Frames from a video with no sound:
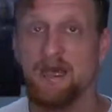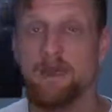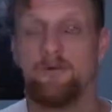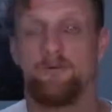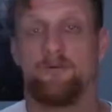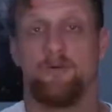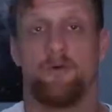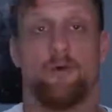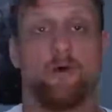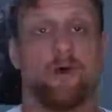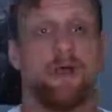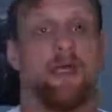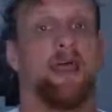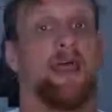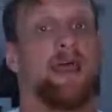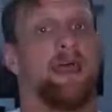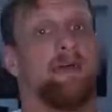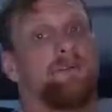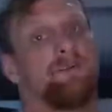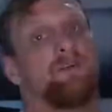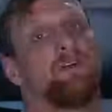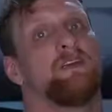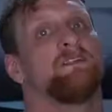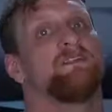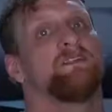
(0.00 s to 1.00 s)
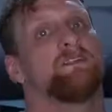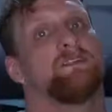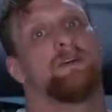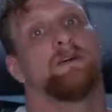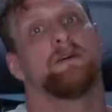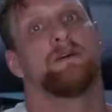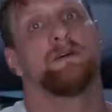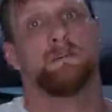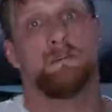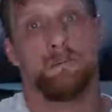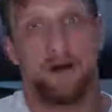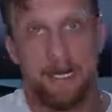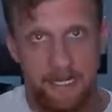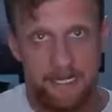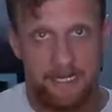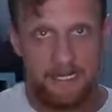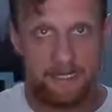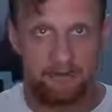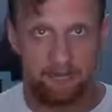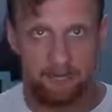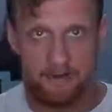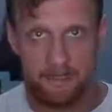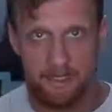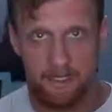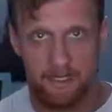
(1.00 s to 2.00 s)
for every single
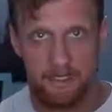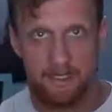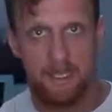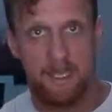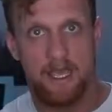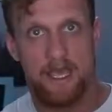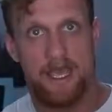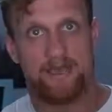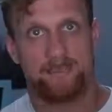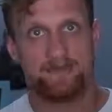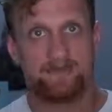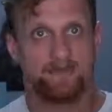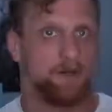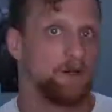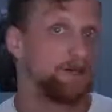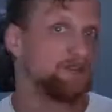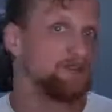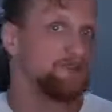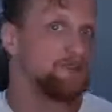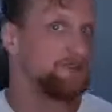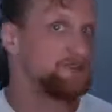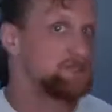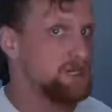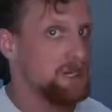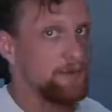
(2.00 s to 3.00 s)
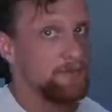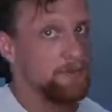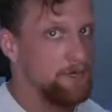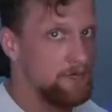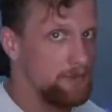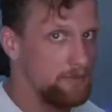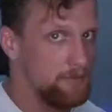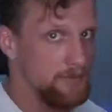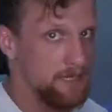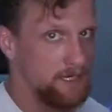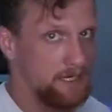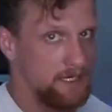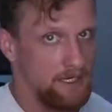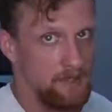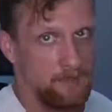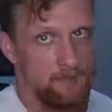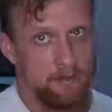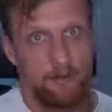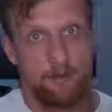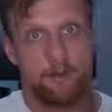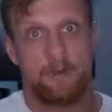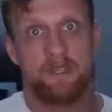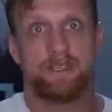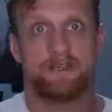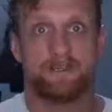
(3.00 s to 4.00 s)
mining rig, as opposed to GPU mining
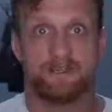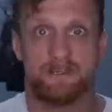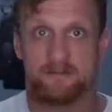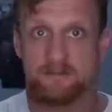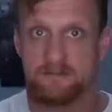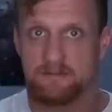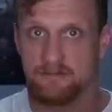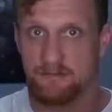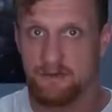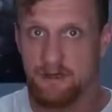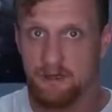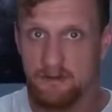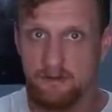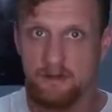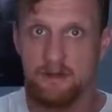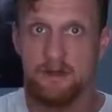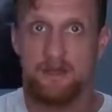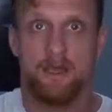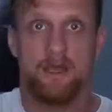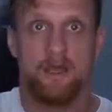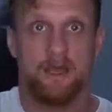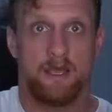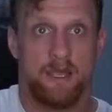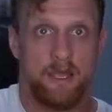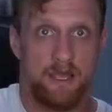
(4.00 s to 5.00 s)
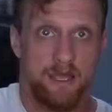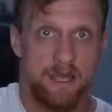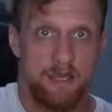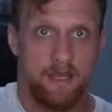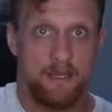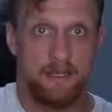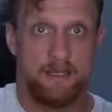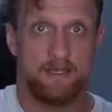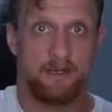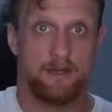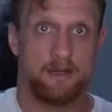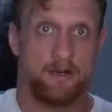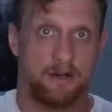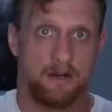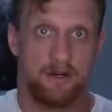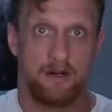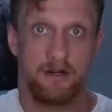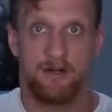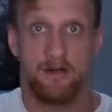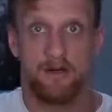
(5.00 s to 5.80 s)
where we could just throw a card